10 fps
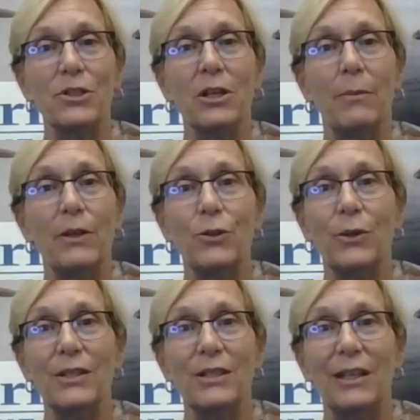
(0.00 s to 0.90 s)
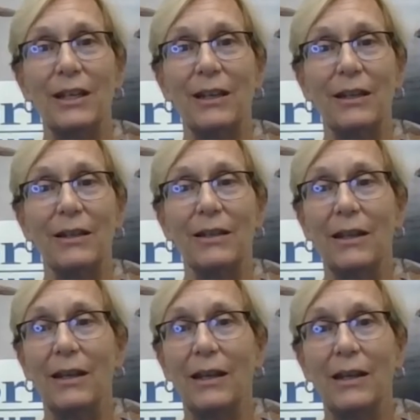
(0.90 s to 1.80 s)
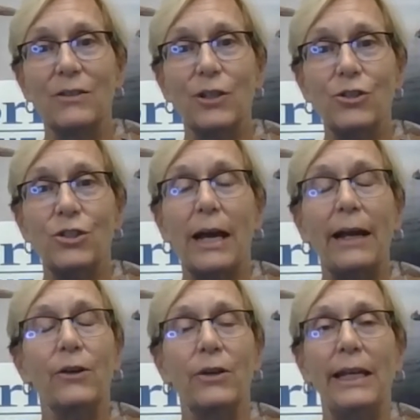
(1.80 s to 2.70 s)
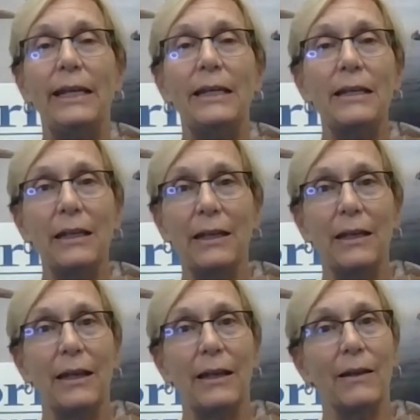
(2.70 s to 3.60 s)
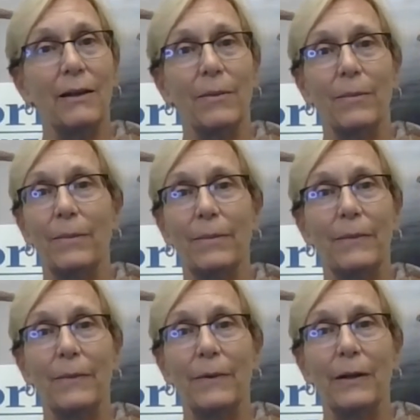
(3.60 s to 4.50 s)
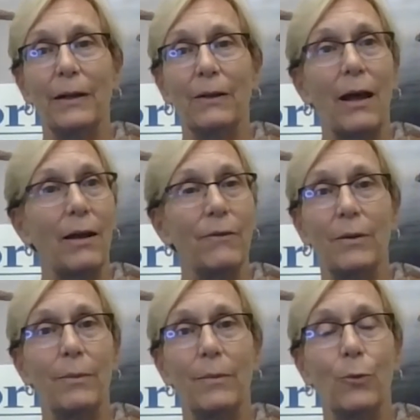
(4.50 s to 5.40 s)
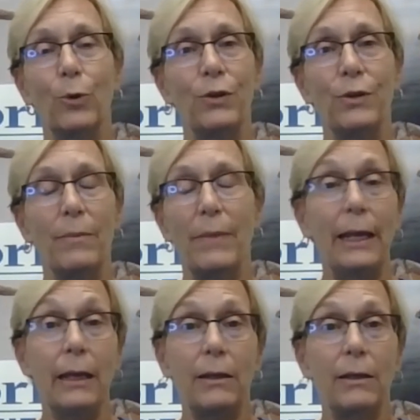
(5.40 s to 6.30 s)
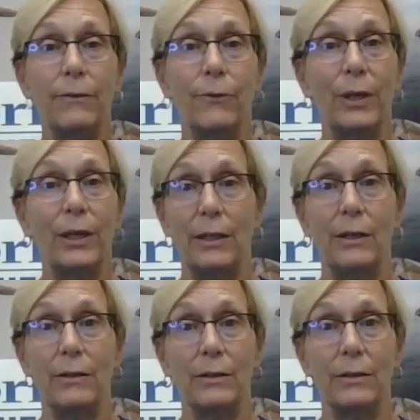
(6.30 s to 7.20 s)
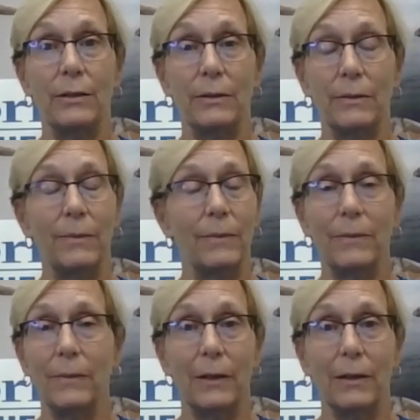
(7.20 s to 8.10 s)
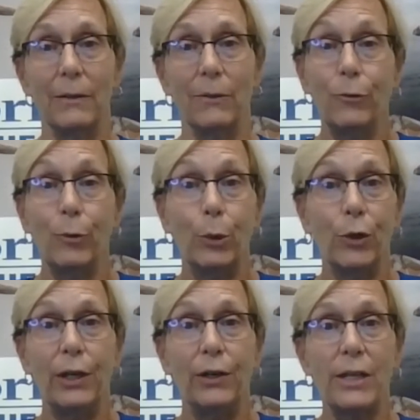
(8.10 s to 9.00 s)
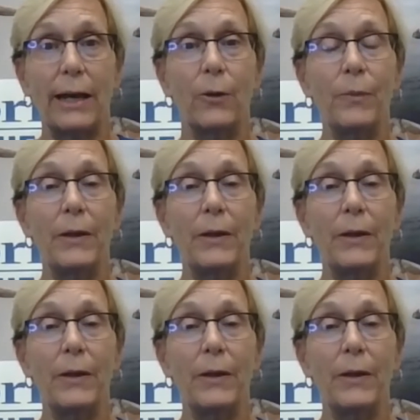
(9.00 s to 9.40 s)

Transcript: come into us in such dire need. Um, a lot of them wouldn't make it if we didn't, uh, if we weren't here to help